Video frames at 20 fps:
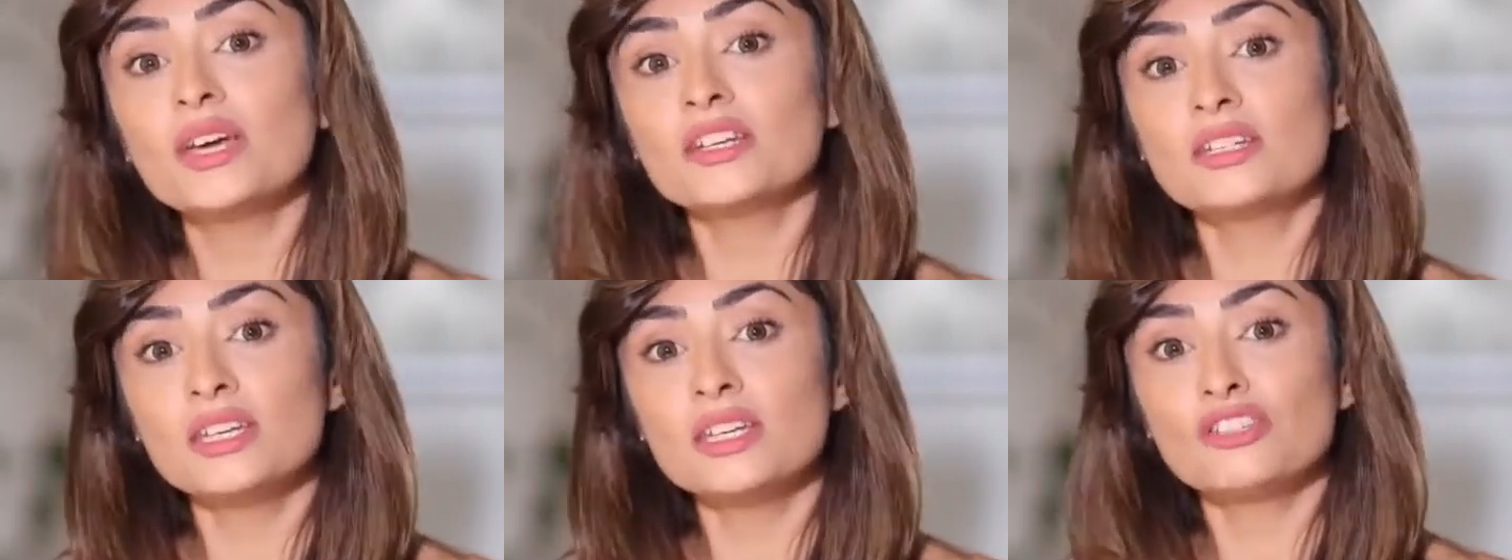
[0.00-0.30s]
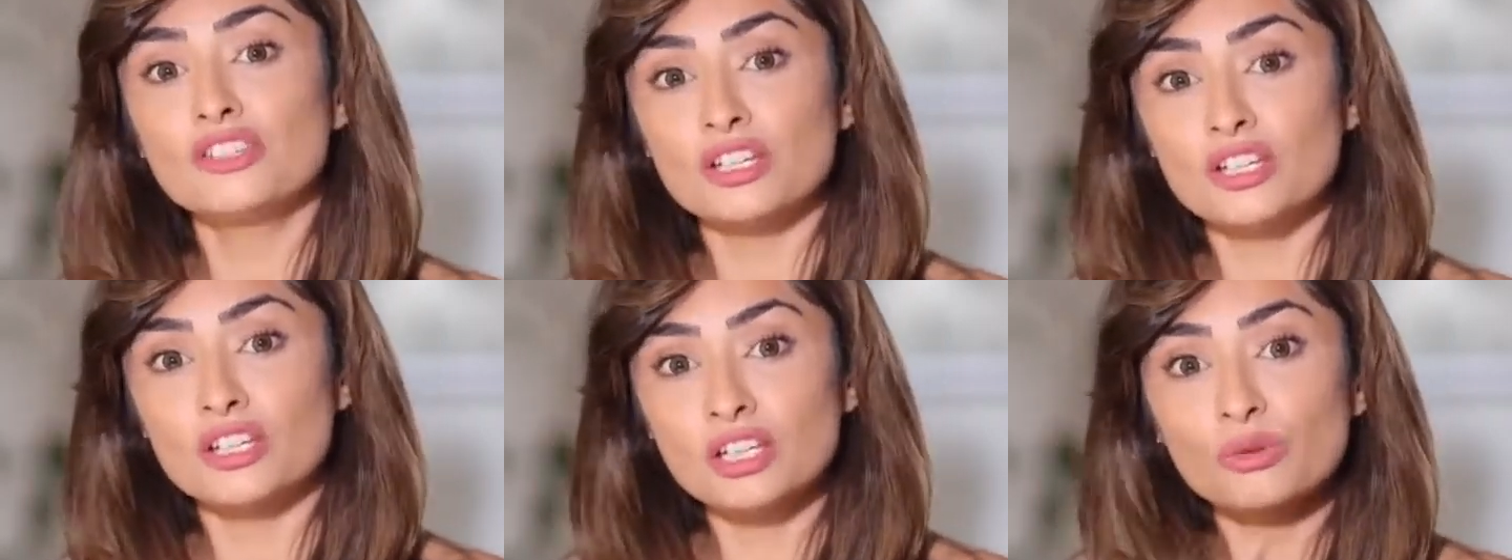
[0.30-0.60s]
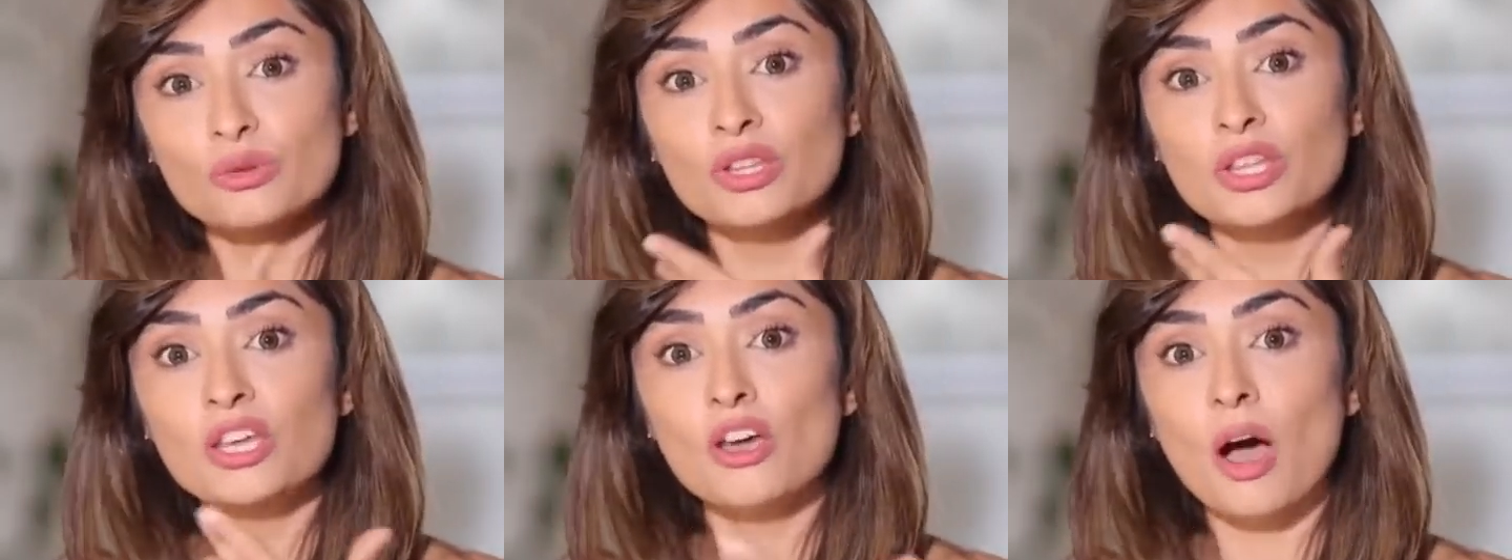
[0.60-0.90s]
We are
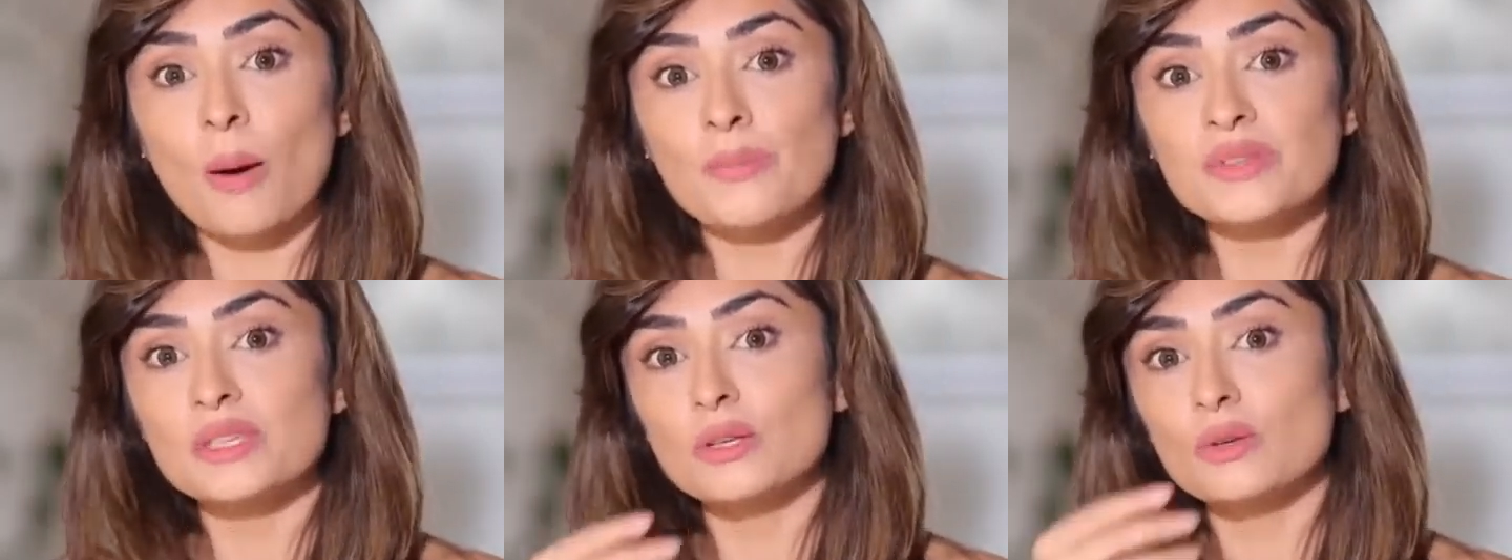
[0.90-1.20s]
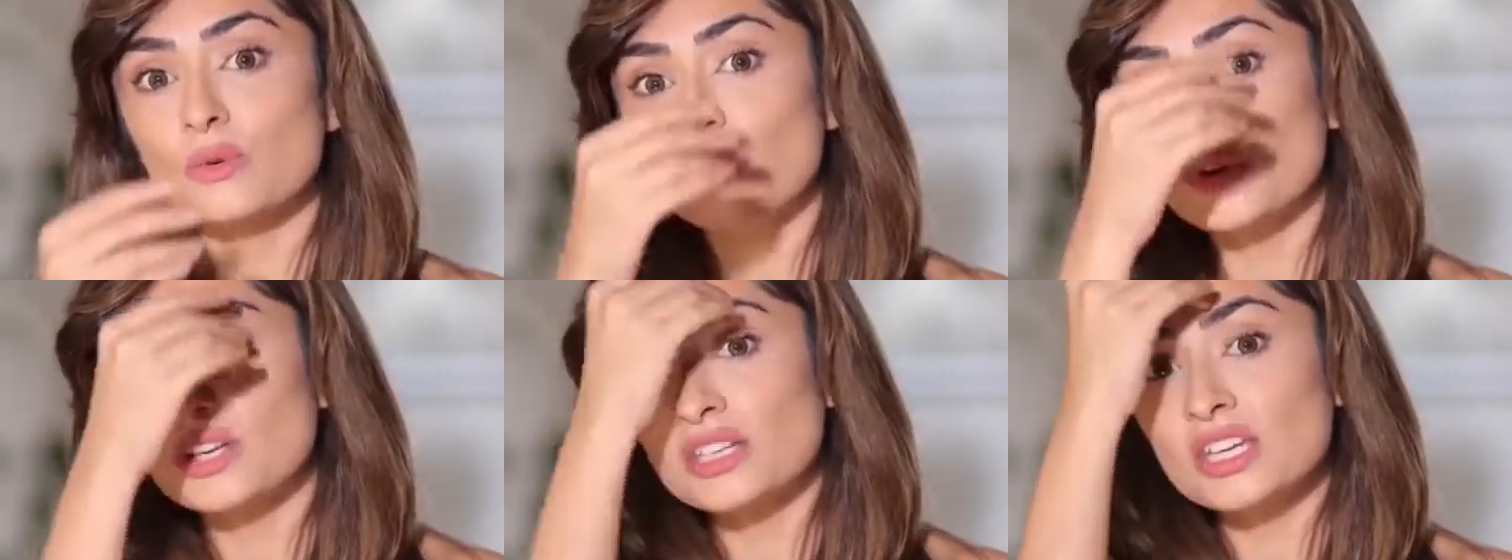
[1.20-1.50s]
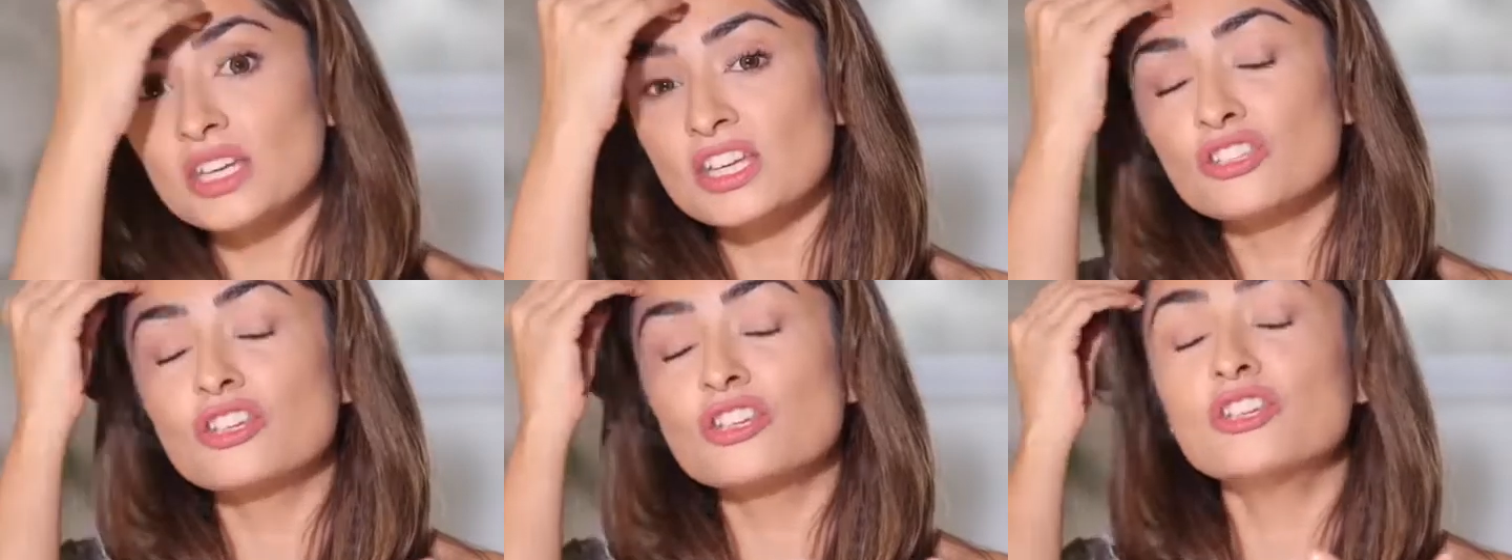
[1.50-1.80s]
teaching you the
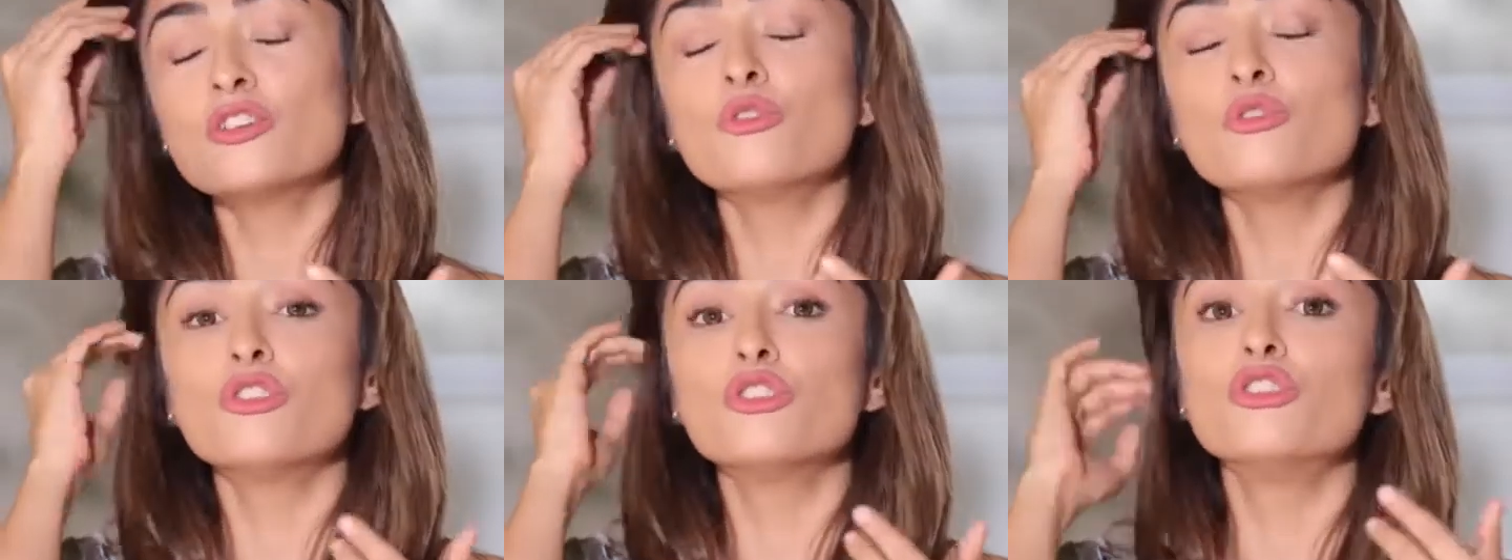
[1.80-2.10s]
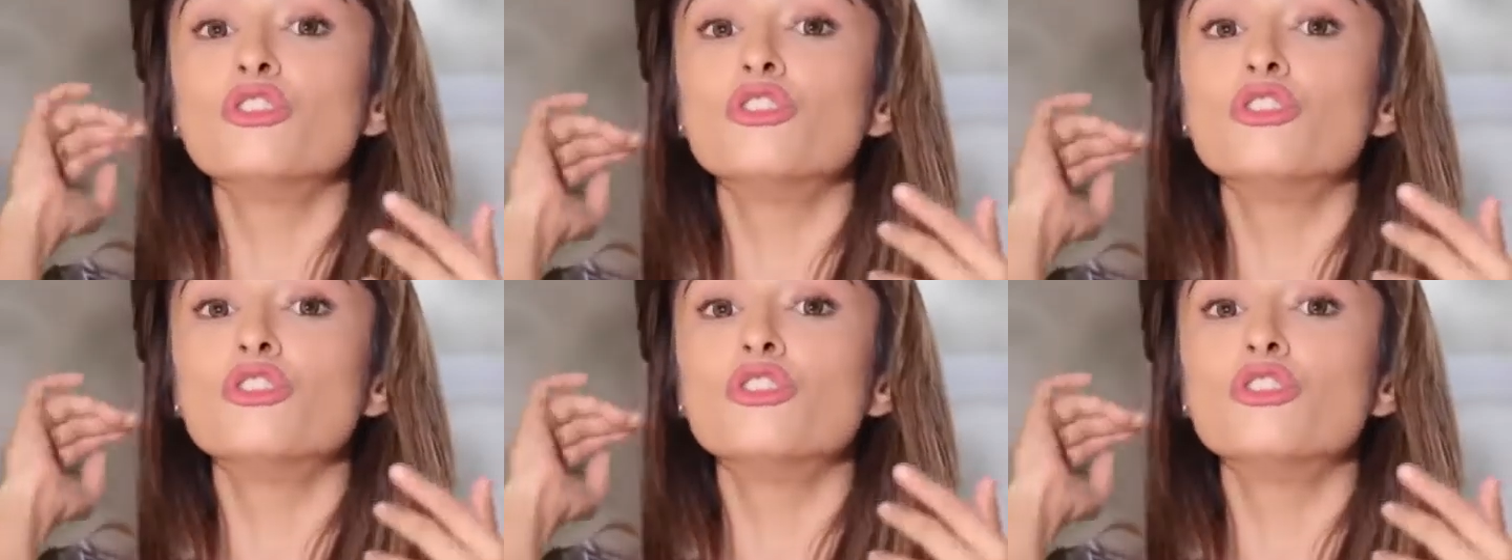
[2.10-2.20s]
opposite. We are teaching